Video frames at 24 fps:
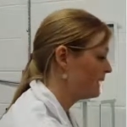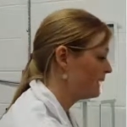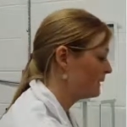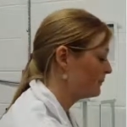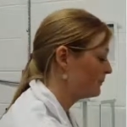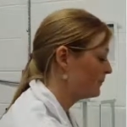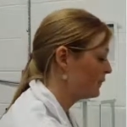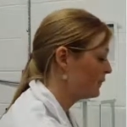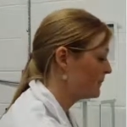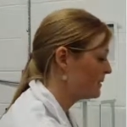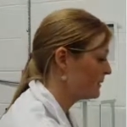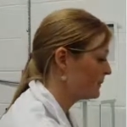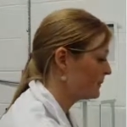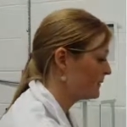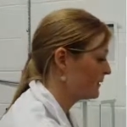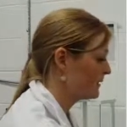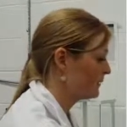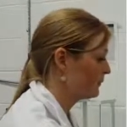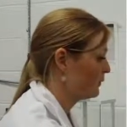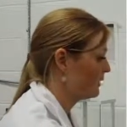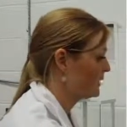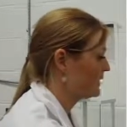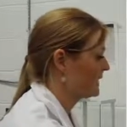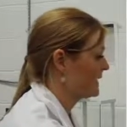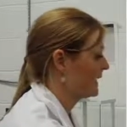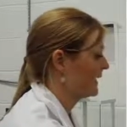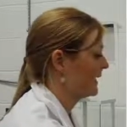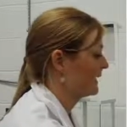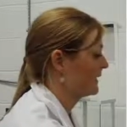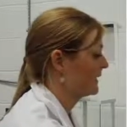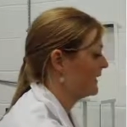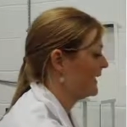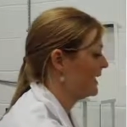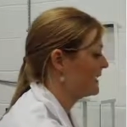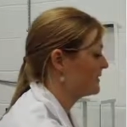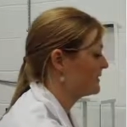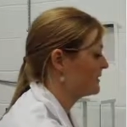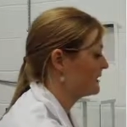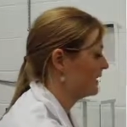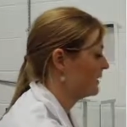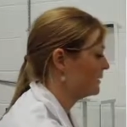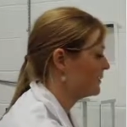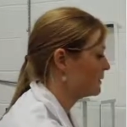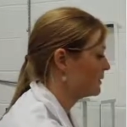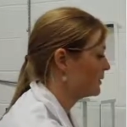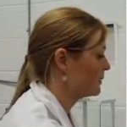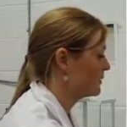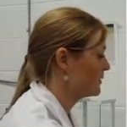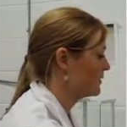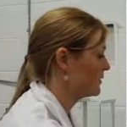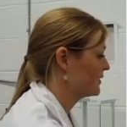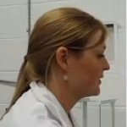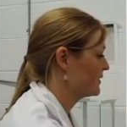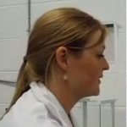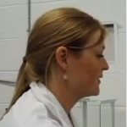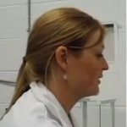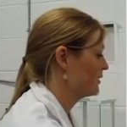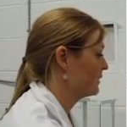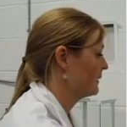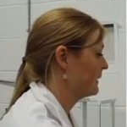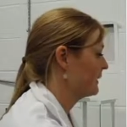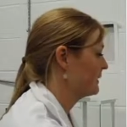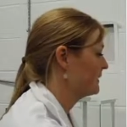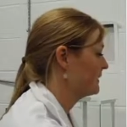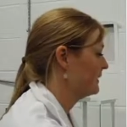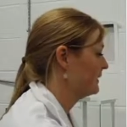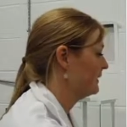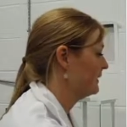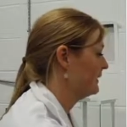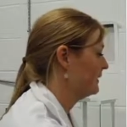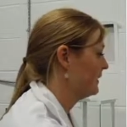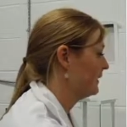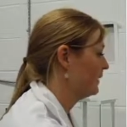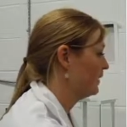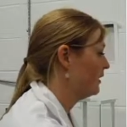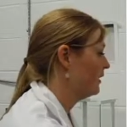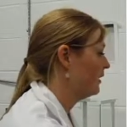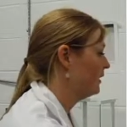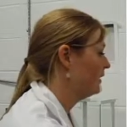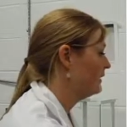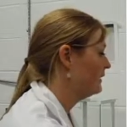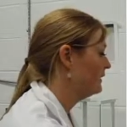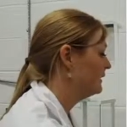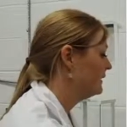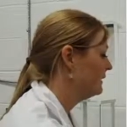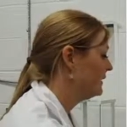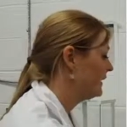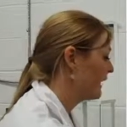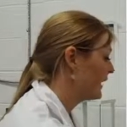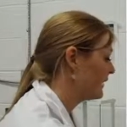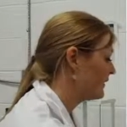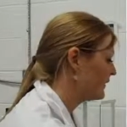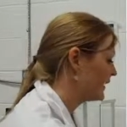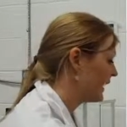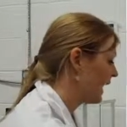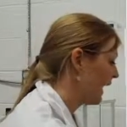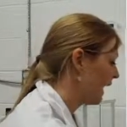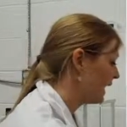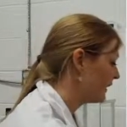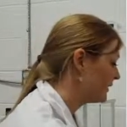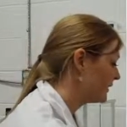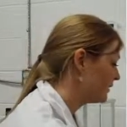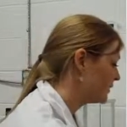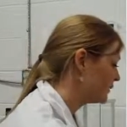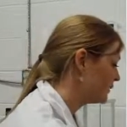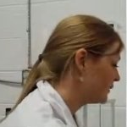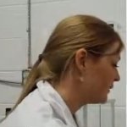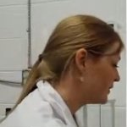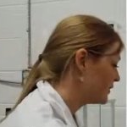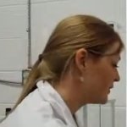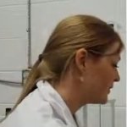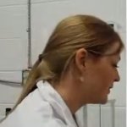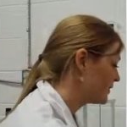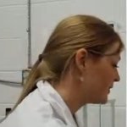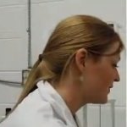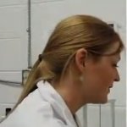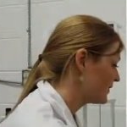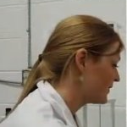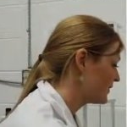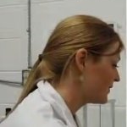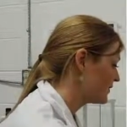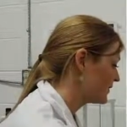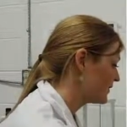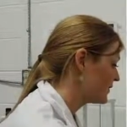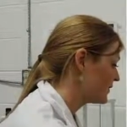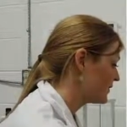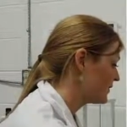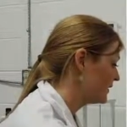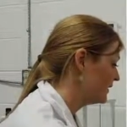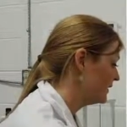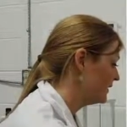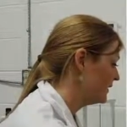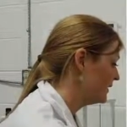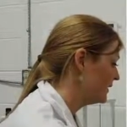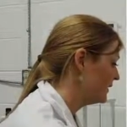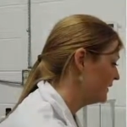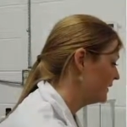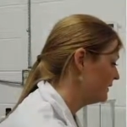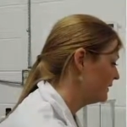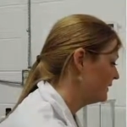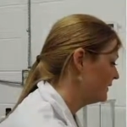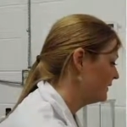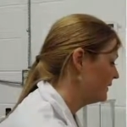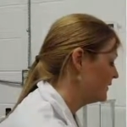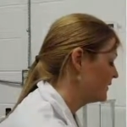It pulls up the ones I had last time, so I'm just going to start by deleting all, and then adding the regions of interest here.